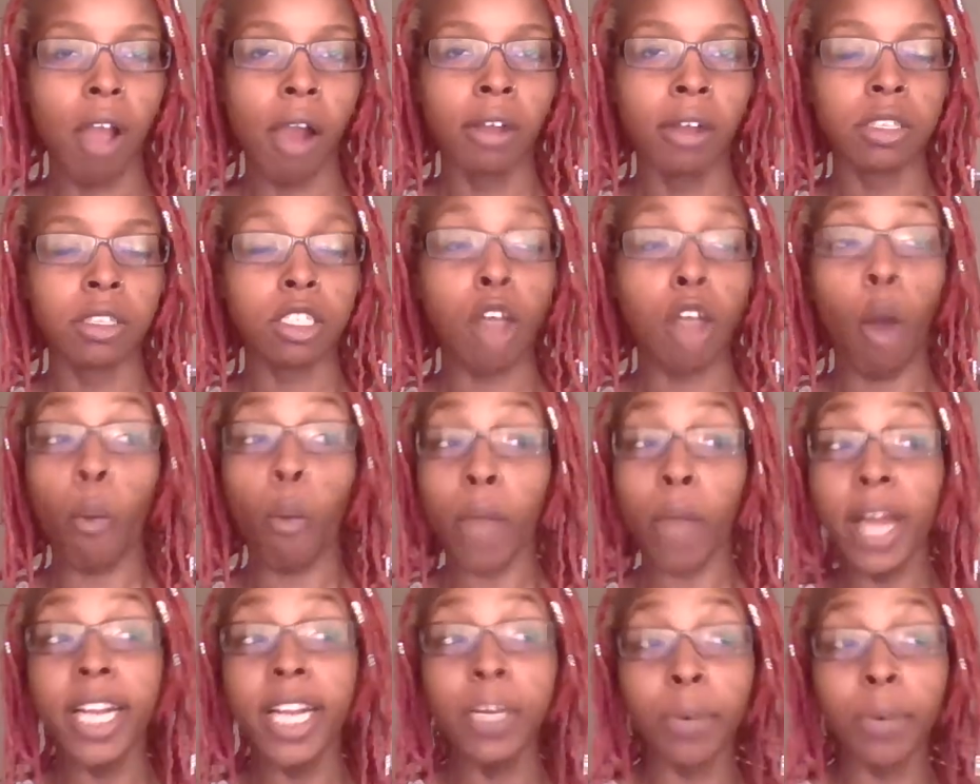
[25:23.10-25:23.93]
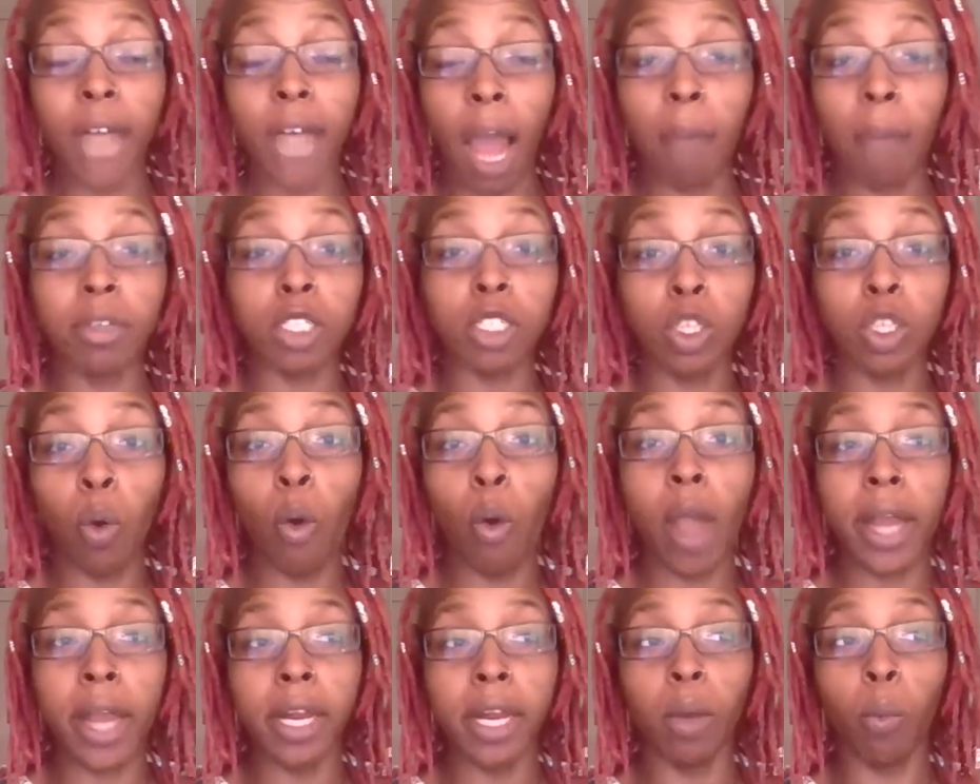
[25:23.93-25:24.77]
So really what I was
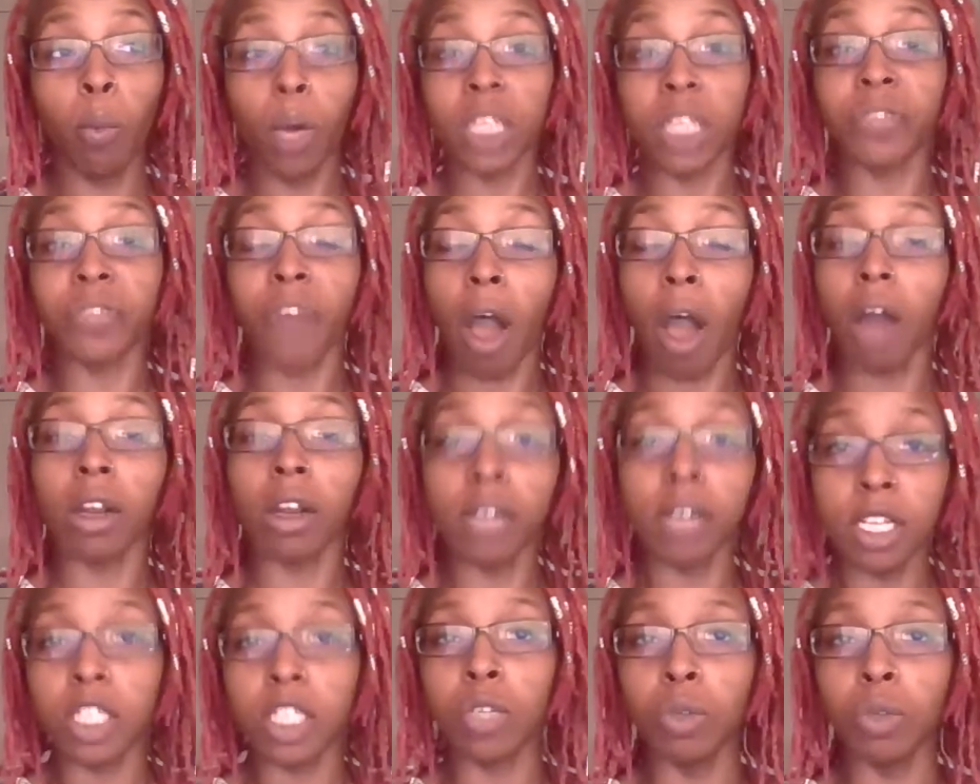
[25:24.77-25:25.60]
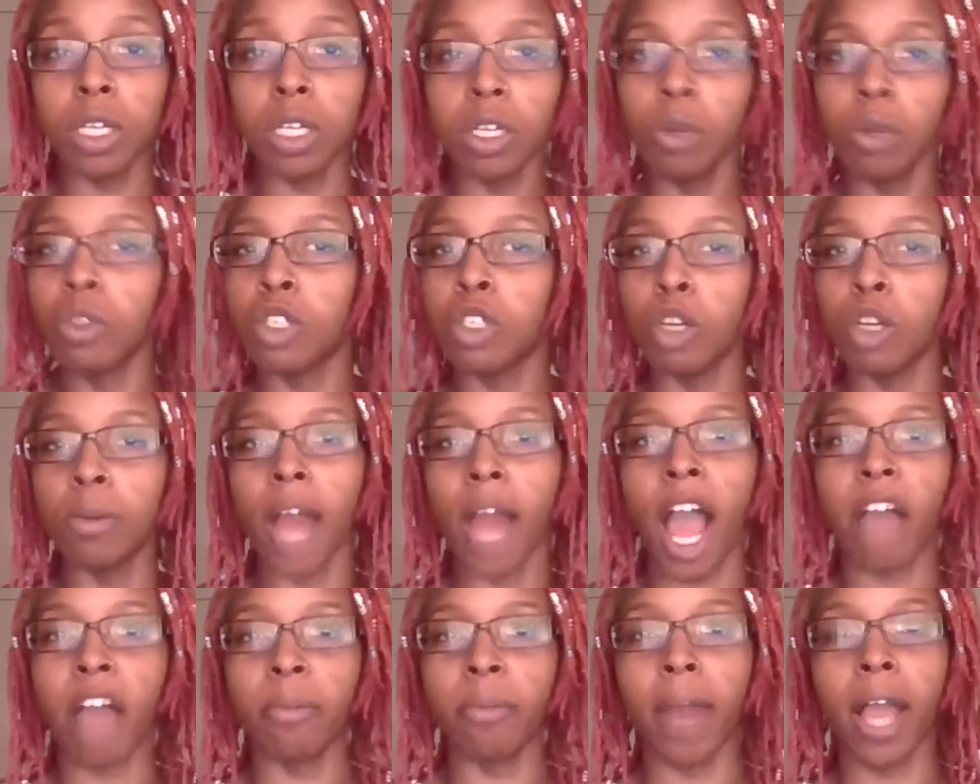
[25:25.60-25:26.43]
doing was falling into the YouTube
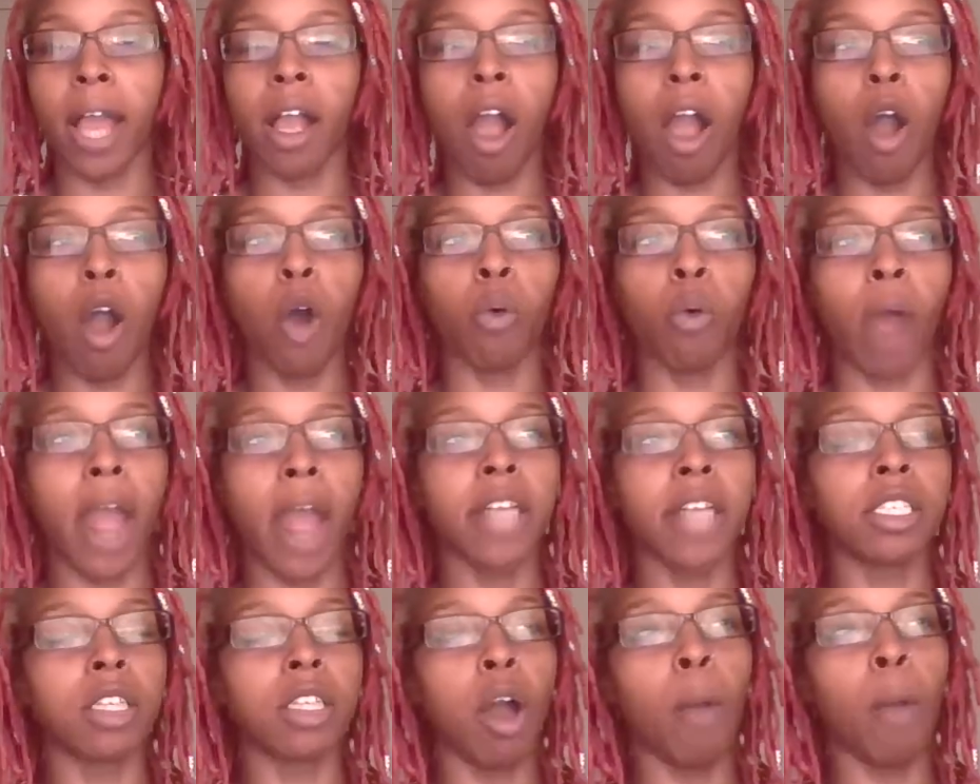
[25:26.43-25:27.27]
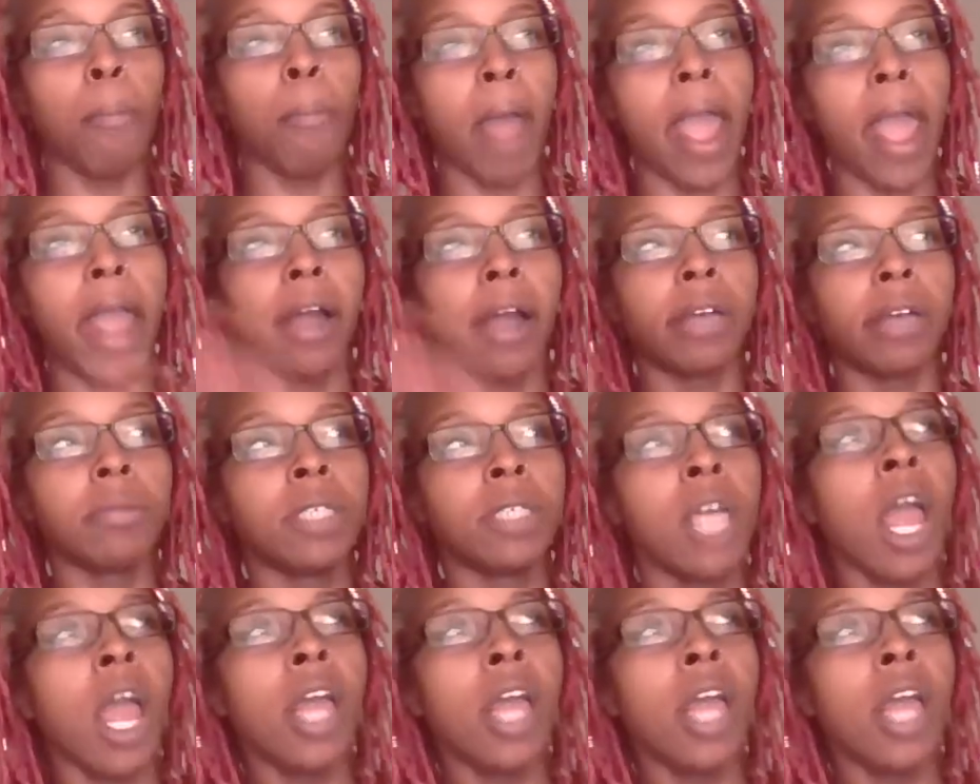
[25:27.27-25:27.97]
live black hole, right? So bam.